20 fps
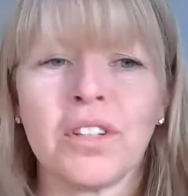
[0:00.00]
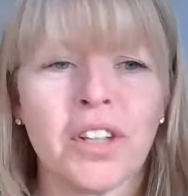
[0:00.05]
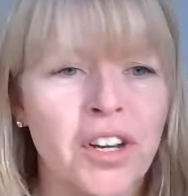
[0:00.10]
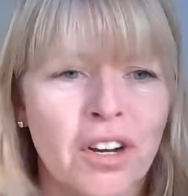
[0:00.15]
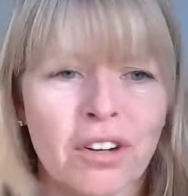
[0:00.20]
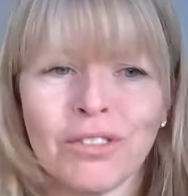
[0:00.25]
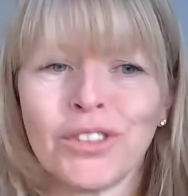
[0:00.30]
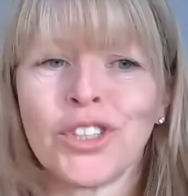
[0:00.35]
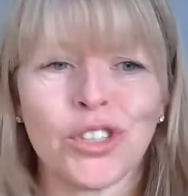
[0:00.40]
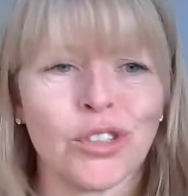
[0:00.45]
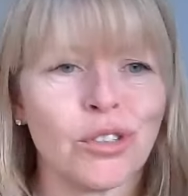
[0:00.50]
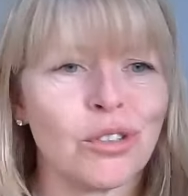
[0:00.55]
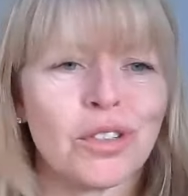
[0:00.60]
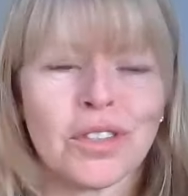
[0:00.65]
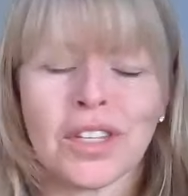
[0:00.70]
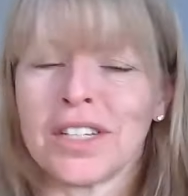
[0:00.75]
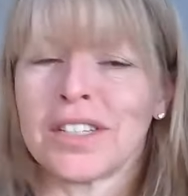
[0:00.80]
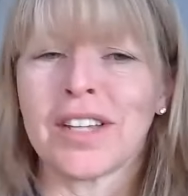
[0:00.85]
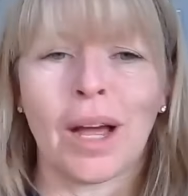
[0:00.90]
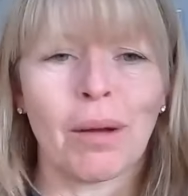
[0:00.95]
you know should
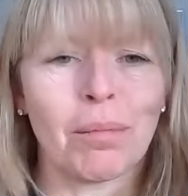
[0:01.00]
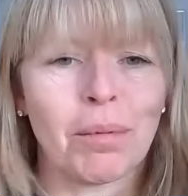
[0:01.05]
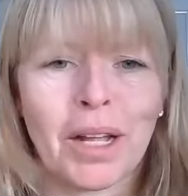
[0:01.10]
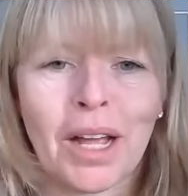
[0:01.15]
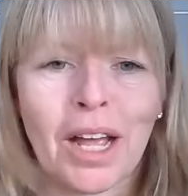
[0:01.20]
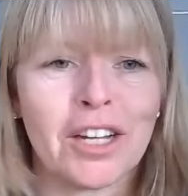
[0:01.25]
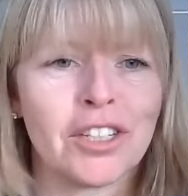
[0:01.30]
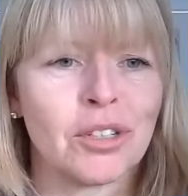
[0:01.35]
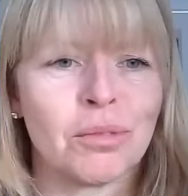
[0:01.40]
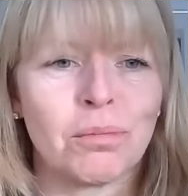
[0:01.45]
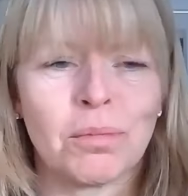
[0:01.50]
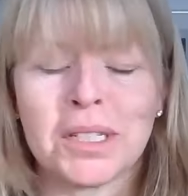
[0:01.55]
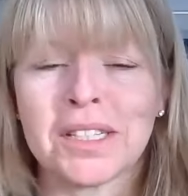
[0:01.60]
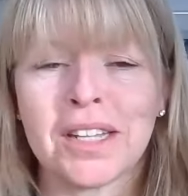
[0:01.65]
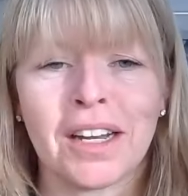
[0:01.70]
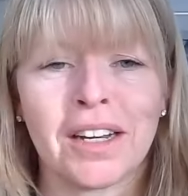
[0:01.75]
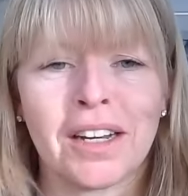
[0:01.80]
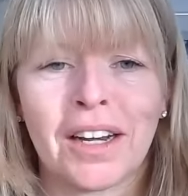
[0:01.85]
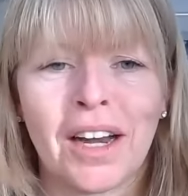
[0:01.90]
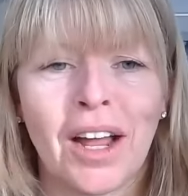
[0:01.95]
this application be
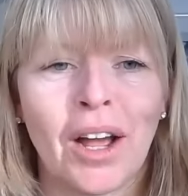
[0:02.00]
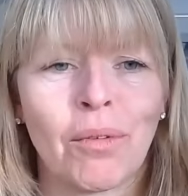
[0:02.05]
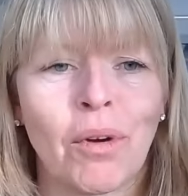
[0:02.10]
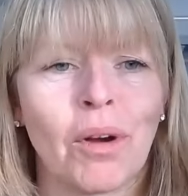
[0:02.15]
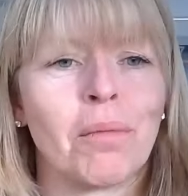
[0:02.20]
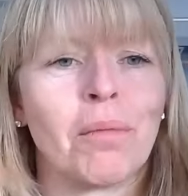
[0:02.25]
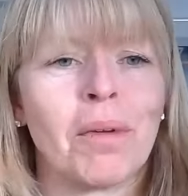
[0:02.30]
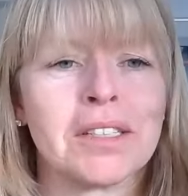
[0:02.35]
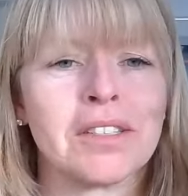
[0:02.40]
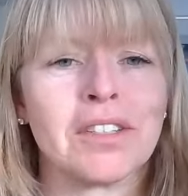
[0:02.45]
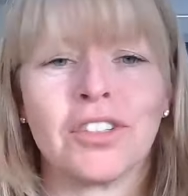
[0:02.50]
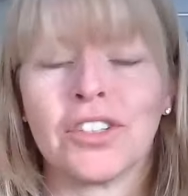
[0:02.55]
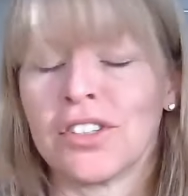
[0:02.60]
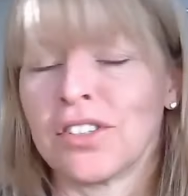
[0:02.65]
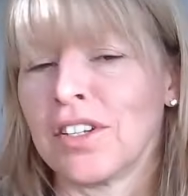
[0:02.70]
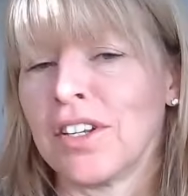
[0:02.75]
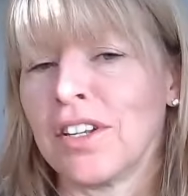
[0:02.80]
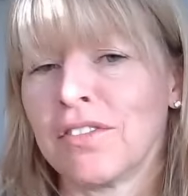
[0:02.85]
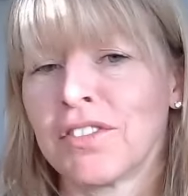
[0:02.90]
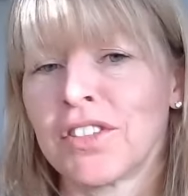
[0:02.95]
sending network
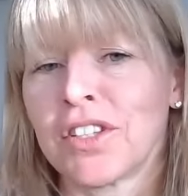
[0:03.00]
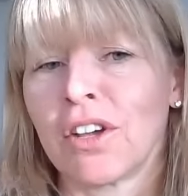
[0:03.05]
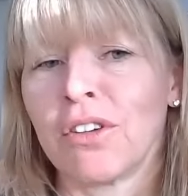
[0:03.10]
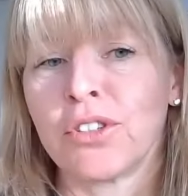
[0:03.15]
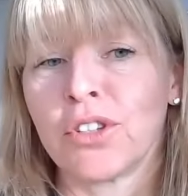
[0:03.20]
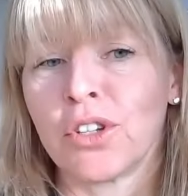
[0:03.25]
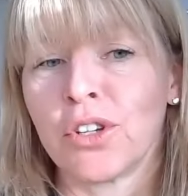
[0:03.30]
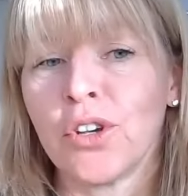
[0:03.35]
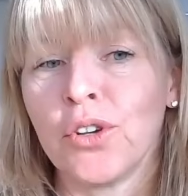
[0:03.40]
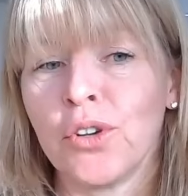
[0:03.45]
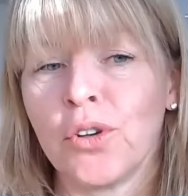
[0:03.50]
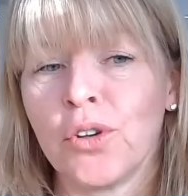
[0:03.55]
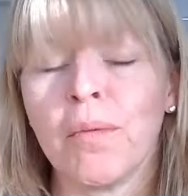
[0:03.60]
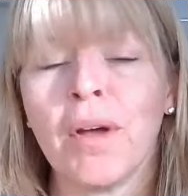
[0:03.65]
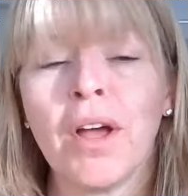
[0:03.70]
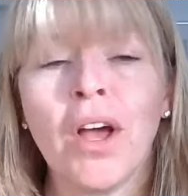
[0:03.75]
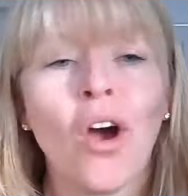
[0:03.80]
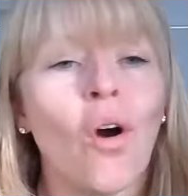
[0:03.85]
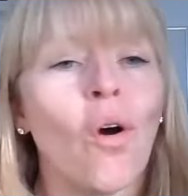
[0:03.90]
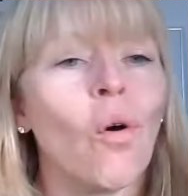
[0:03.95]
messages and if so to
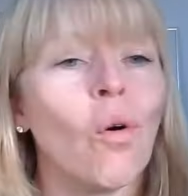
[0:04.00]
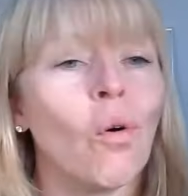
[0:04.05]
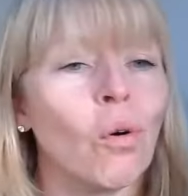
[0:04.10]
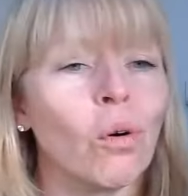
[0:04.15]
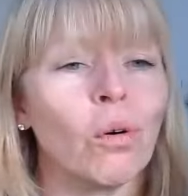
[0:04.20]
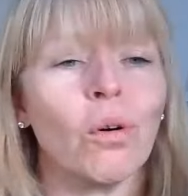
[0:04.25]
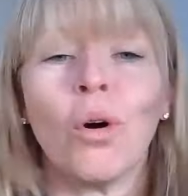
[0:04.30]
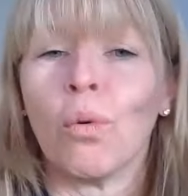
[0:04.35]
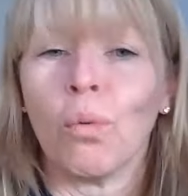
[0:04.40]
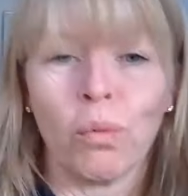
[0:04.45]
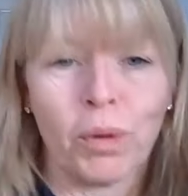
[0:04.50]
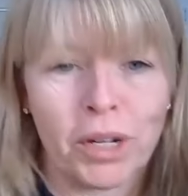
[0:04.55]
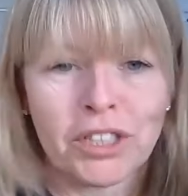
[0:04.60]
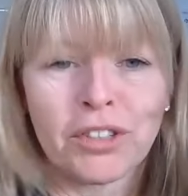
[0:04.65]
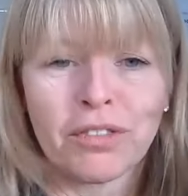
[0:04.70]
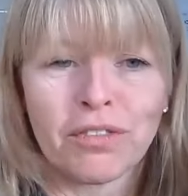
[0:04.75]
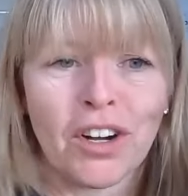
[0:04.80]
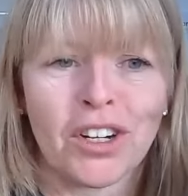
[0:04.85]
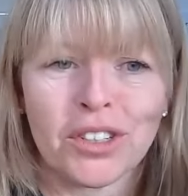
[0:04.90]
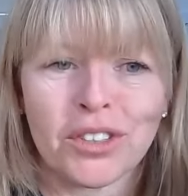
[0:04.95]
whom or
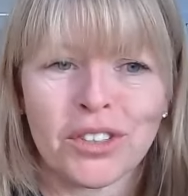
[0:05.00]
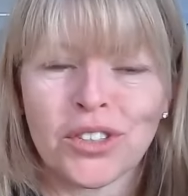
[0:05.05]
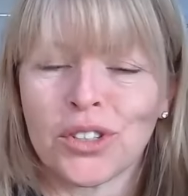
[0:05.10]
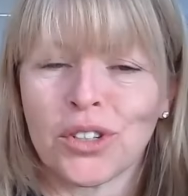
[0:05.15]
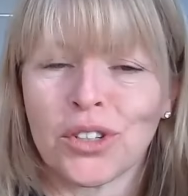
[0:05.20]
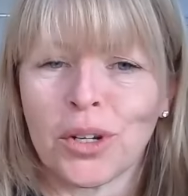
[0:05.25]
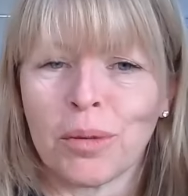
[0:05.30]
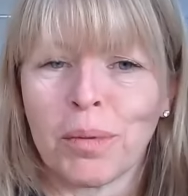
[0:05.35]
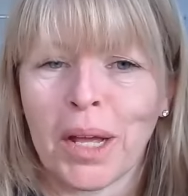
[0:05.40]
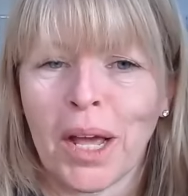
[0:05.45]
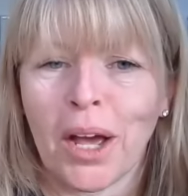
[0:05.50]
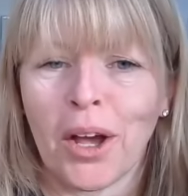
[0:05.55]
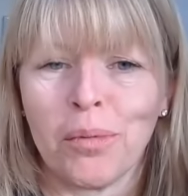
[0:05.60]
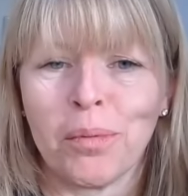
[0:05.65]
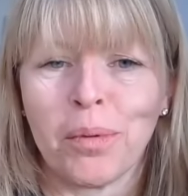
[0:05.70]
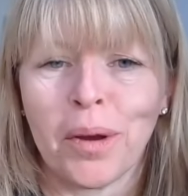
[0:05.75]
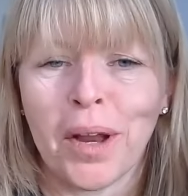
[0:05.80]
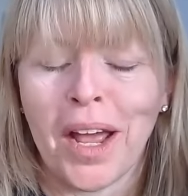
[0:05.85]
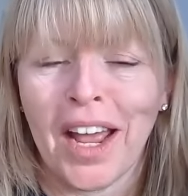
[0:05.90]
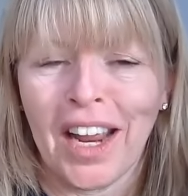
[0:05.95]
which files should it be
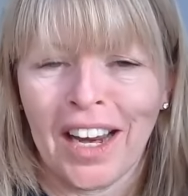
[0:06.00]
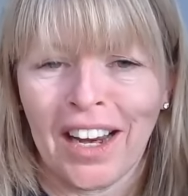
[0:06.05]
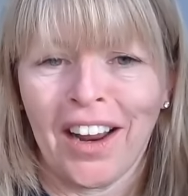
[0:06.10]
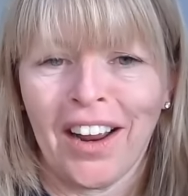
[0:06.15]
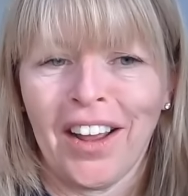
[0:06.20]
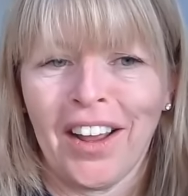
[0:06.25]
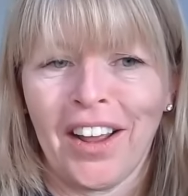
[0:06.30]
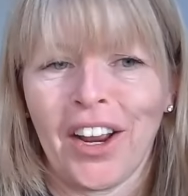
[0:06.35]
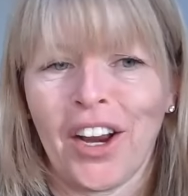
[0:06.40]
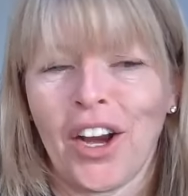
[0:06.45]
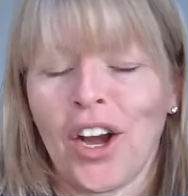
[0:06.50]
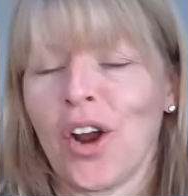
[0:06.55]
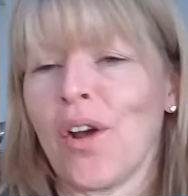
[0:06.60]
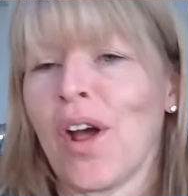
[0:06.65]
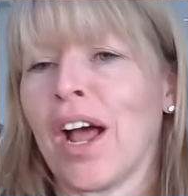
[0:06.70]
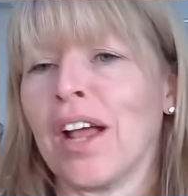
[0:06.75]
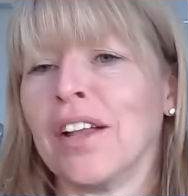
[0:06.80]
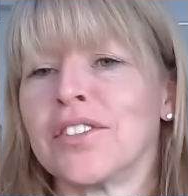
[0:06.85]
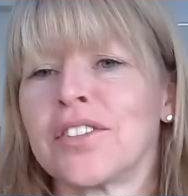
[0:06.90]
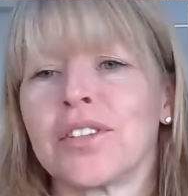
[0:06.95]
opening you
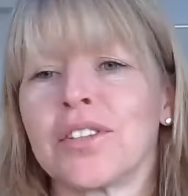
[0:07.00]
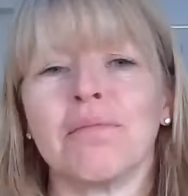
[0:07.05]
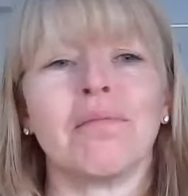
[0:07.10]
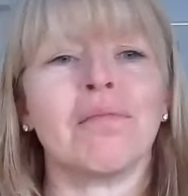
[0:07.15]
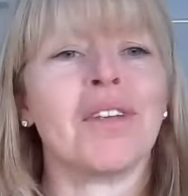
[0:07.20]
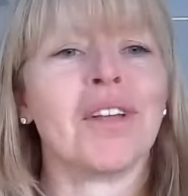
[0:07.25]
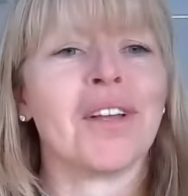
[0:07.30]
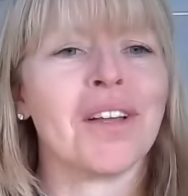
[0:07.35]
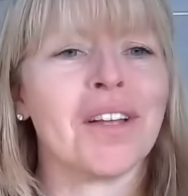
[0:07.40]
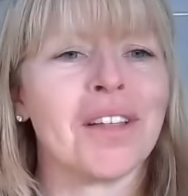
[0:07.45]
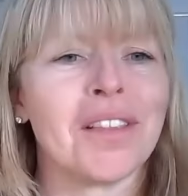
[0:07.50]
know and some